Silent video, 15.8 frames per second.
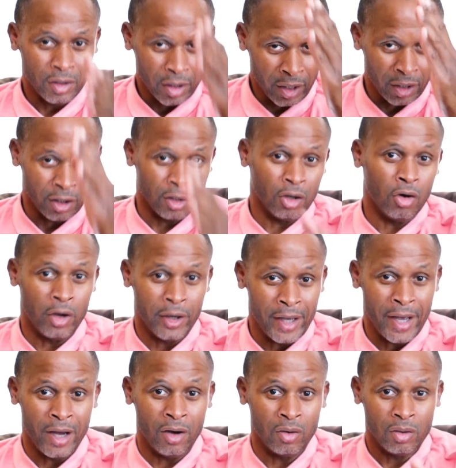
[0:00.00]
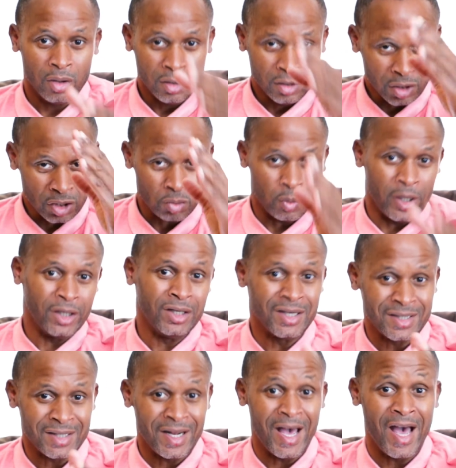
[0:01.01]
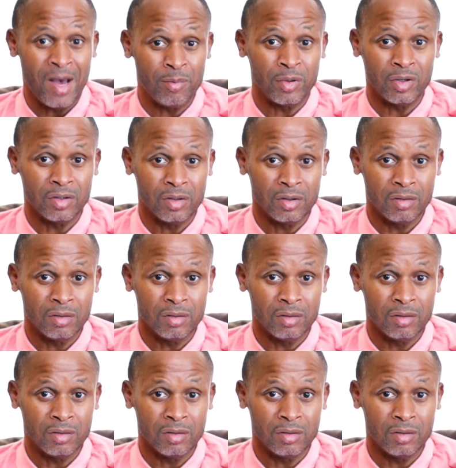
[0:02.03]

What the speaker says: in the law down. This way it doesn't happen.